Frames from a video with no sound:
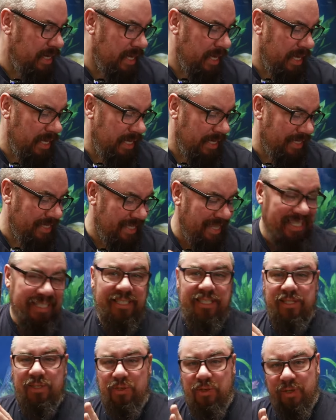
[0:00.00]
Uh, like I say,
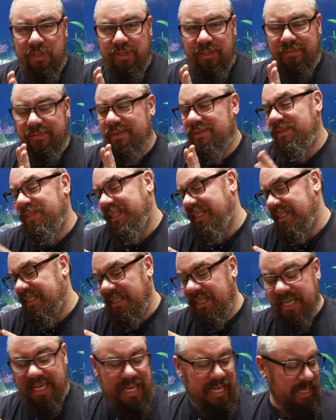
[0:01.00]
this is the two hundred fifty
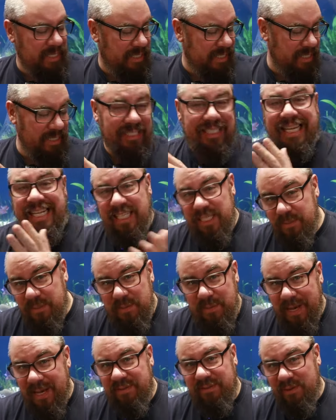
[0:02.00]
litre kit sent to
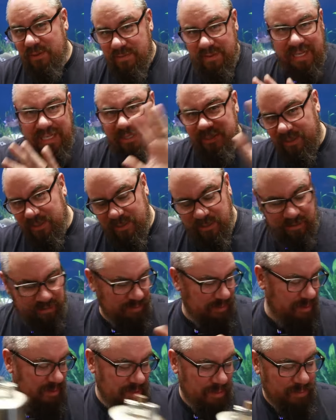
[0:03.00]
me by Fluval, so
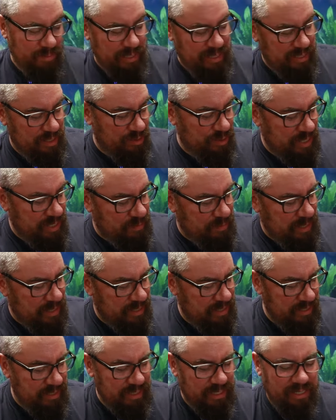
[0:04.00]
complete
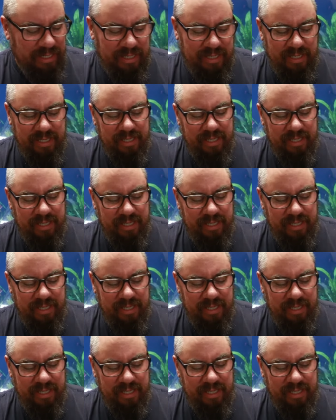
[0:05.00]
transparency.